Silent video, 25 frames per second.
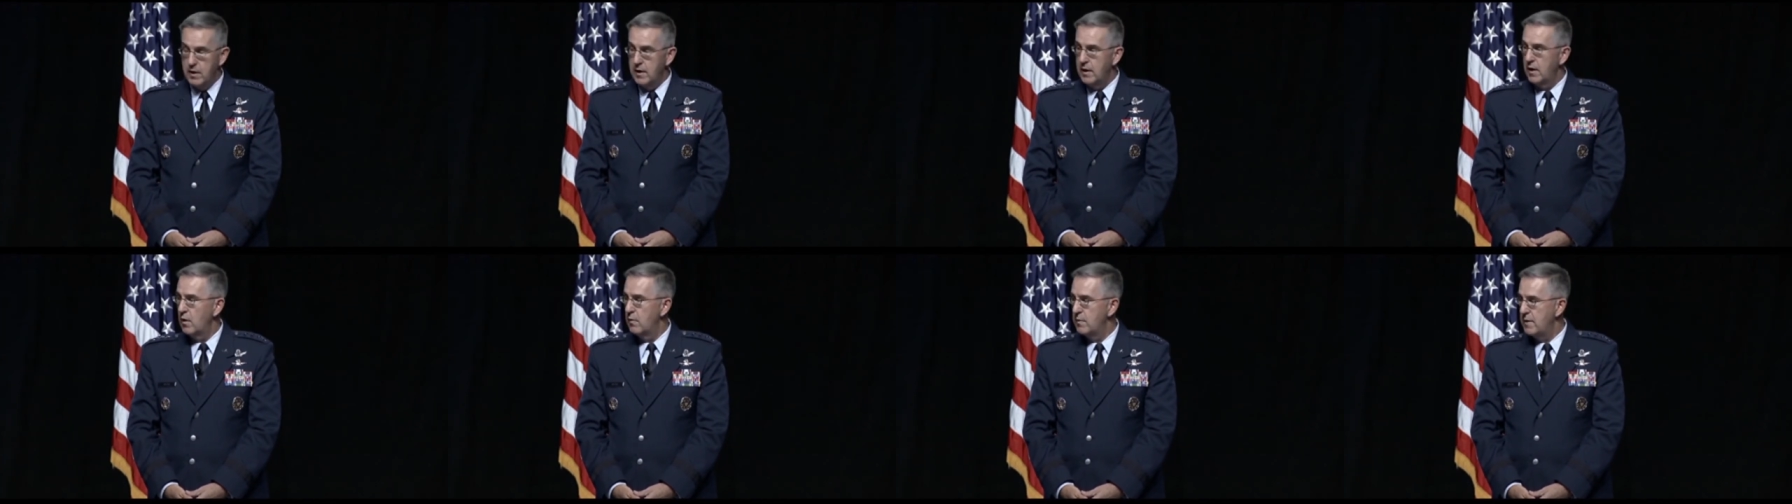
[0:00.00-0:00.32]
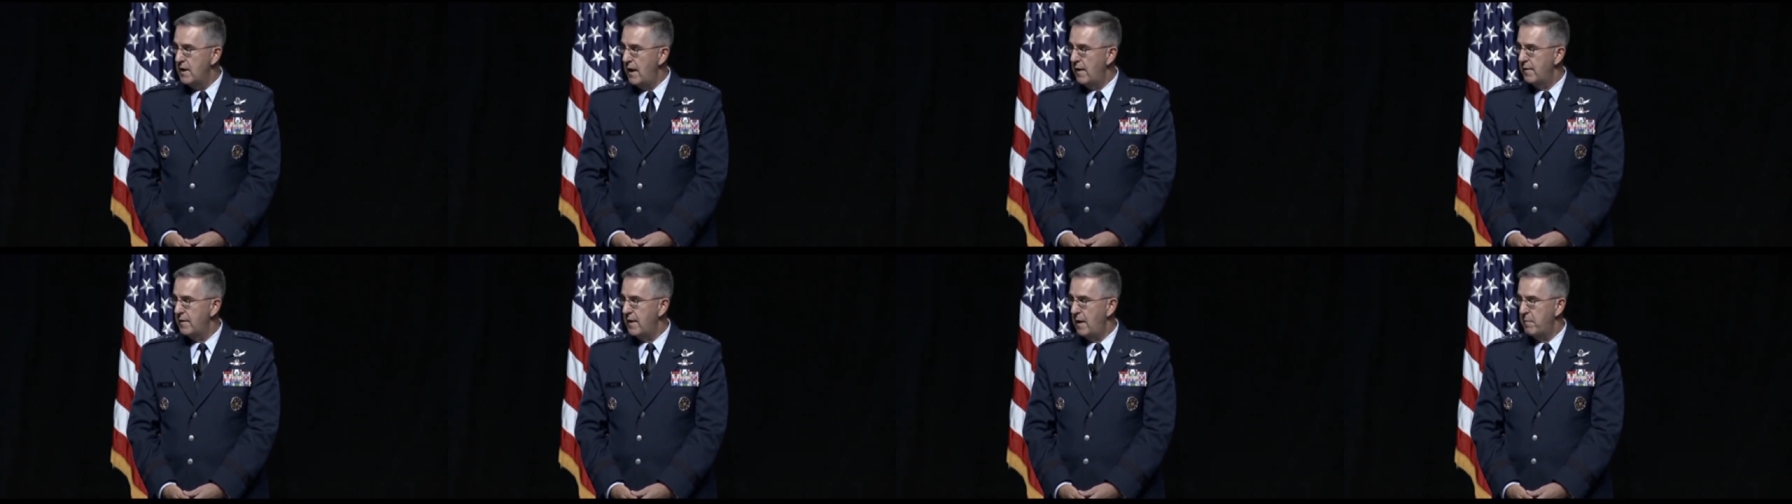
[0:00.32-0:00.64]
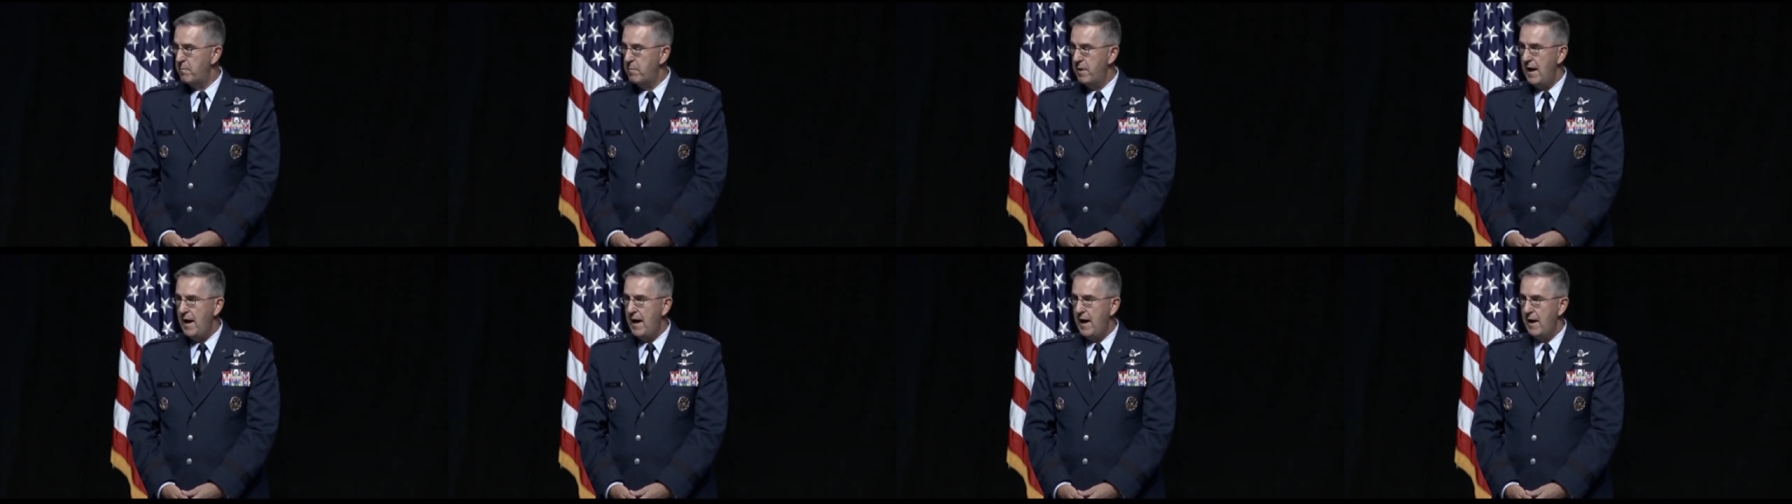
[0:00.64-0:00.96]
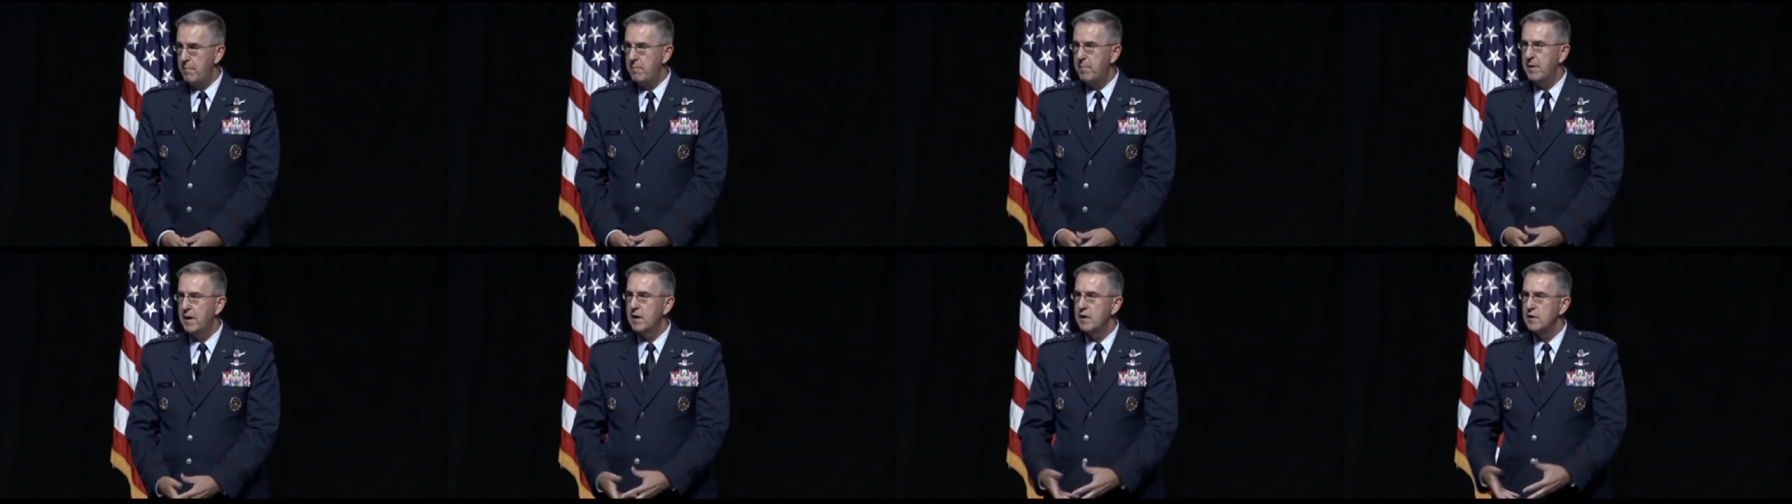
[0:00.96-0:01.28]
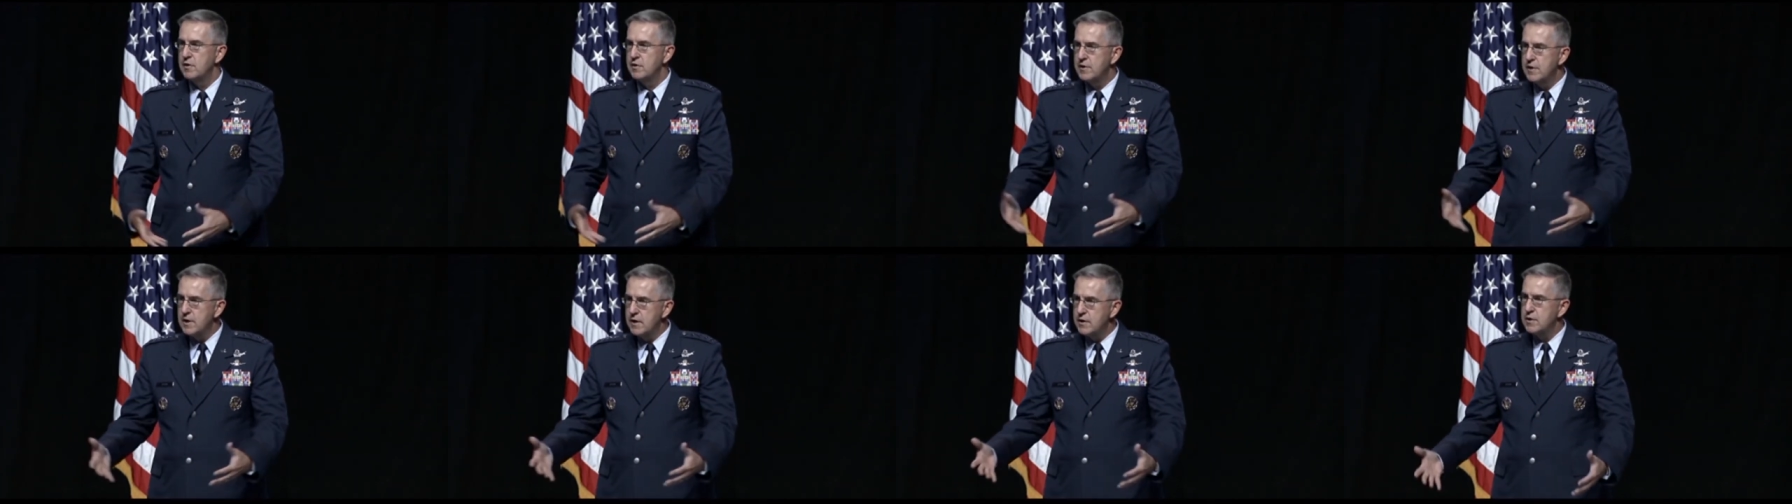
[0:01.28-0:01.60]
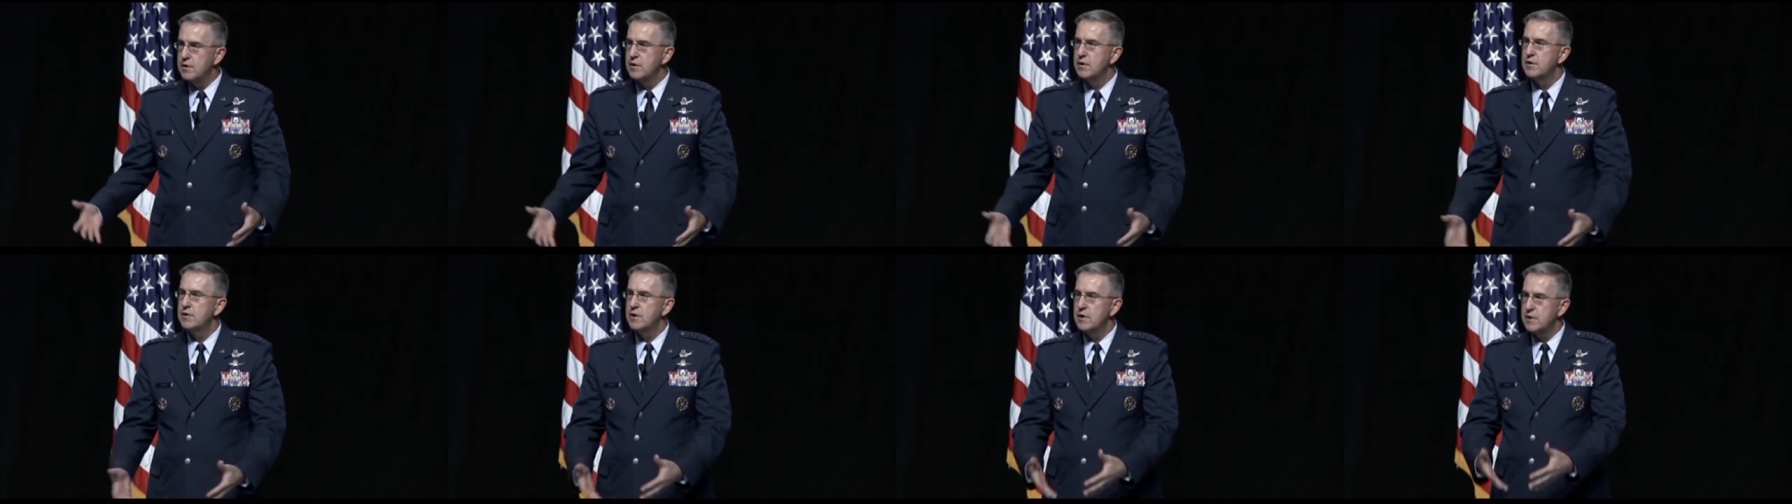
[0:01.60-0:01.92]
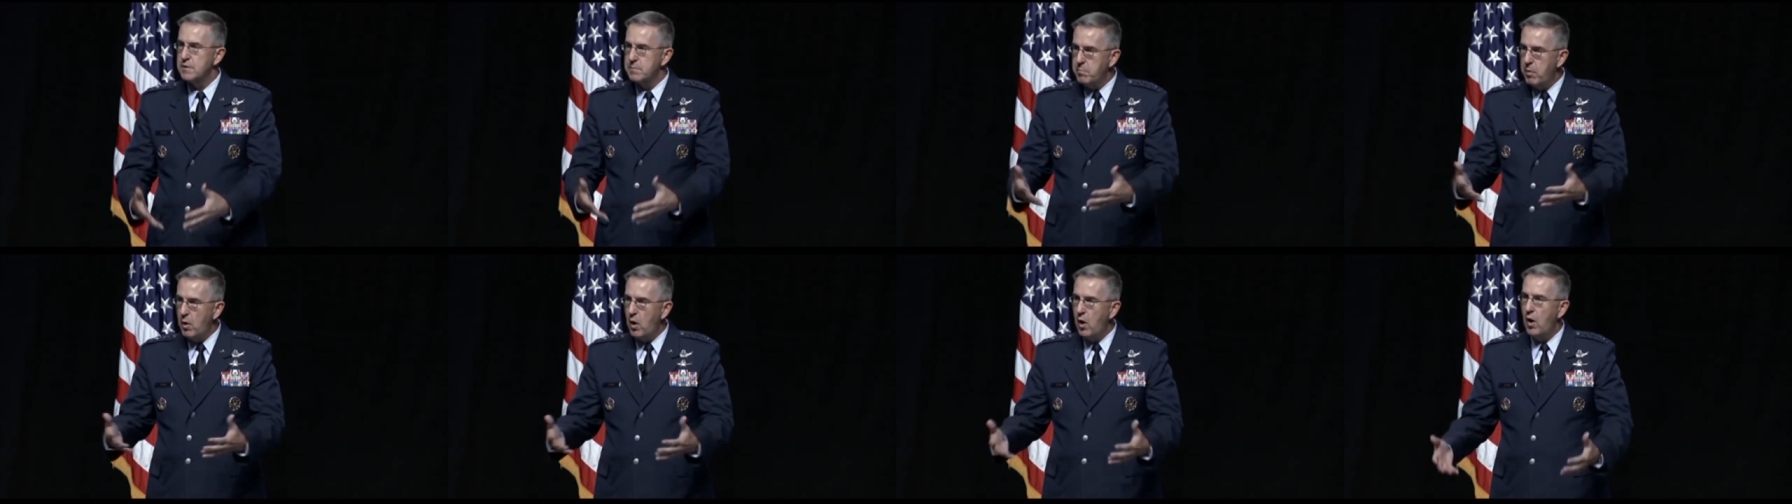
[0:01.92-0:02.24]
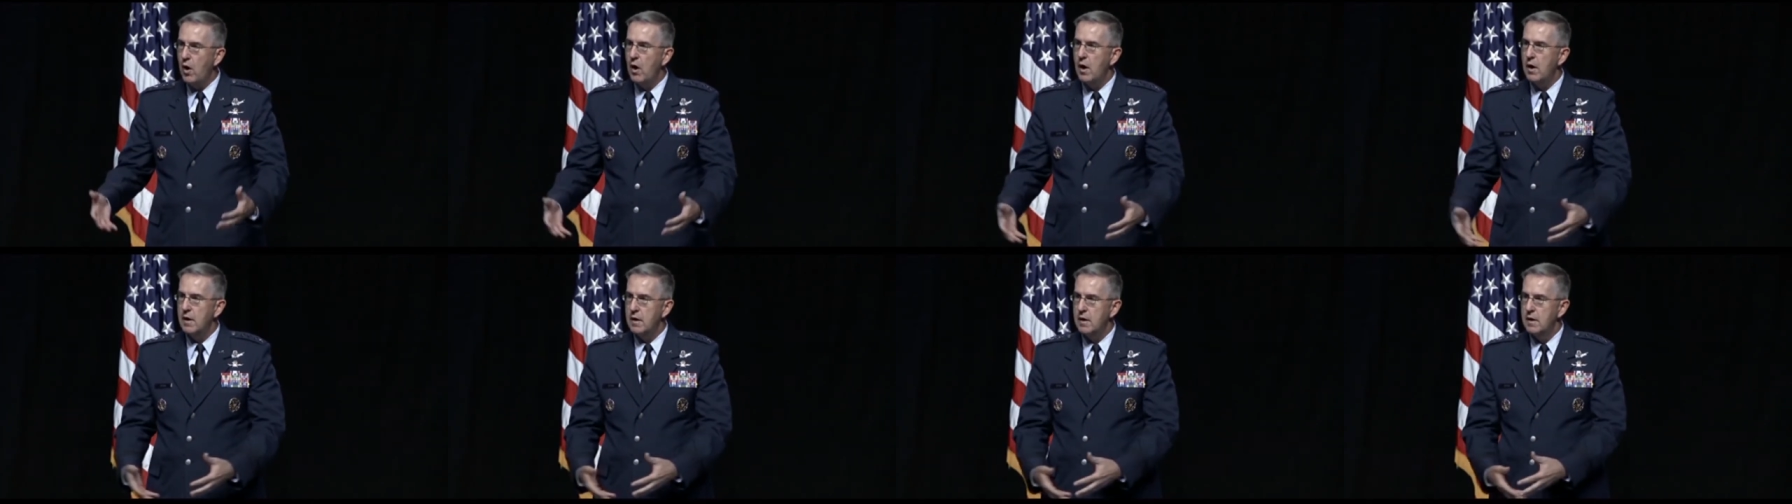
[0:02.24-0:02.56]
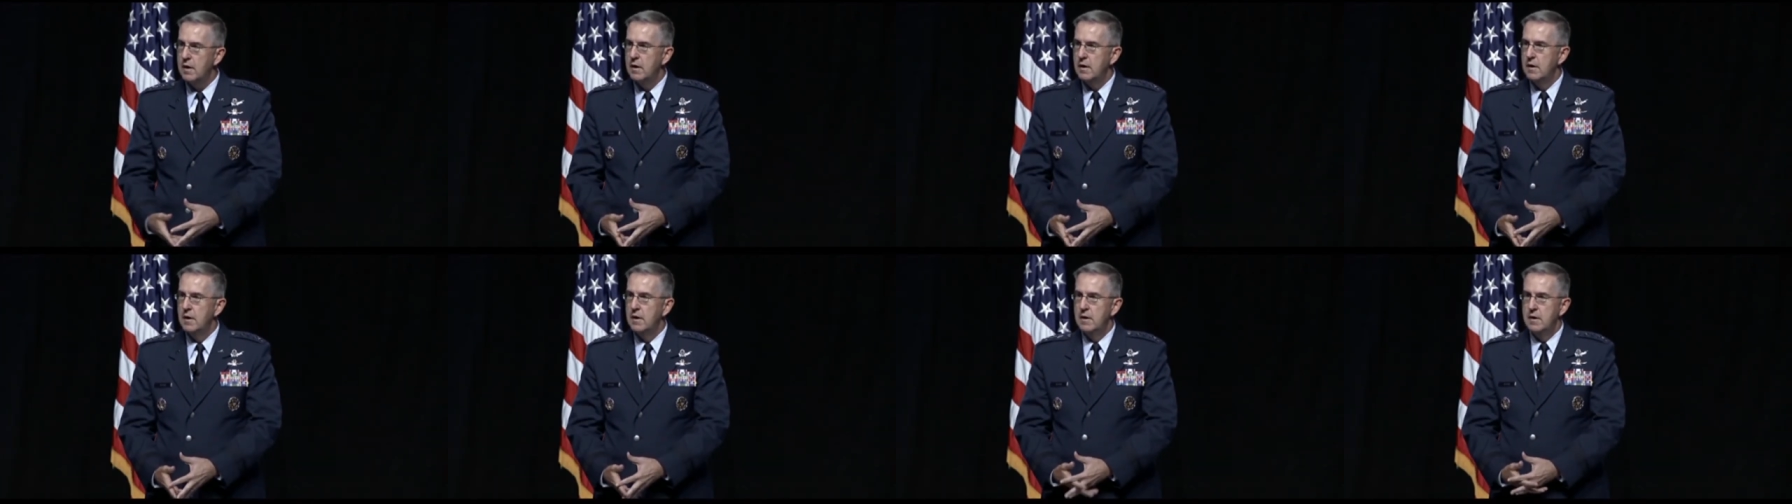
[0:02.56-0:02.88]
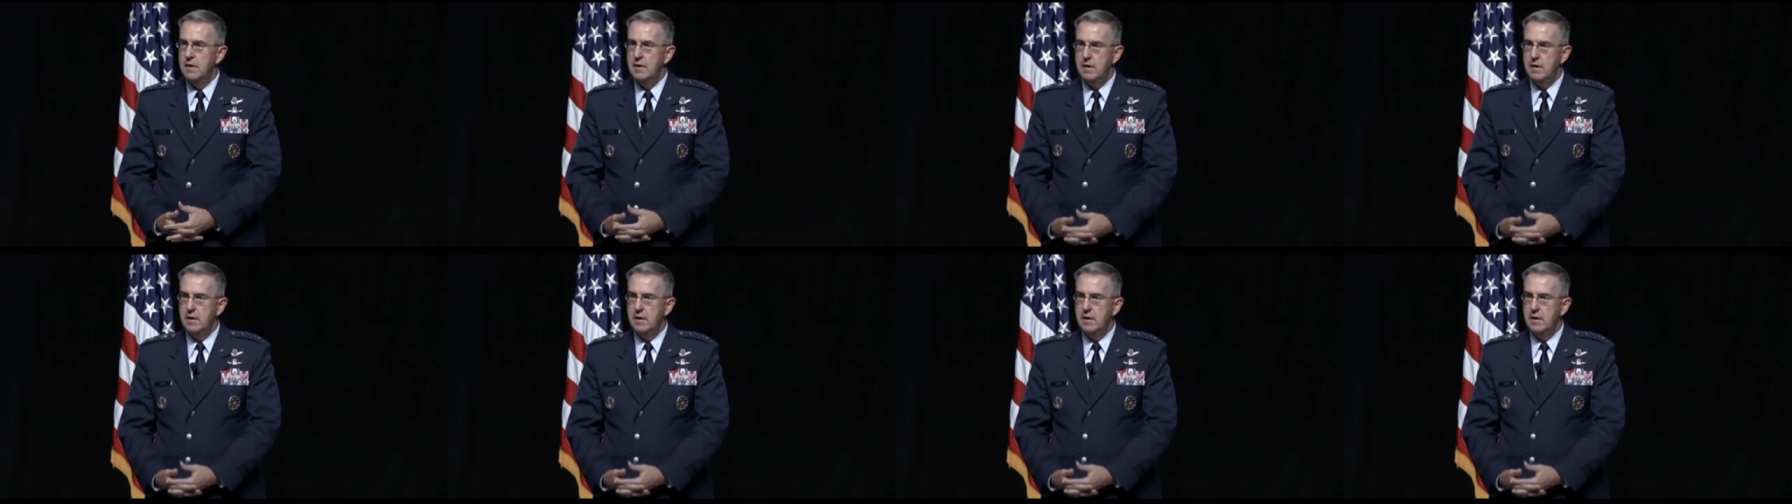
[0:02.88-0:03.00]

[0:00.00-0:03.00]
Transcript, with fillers: And we're going to go down that path because this is just part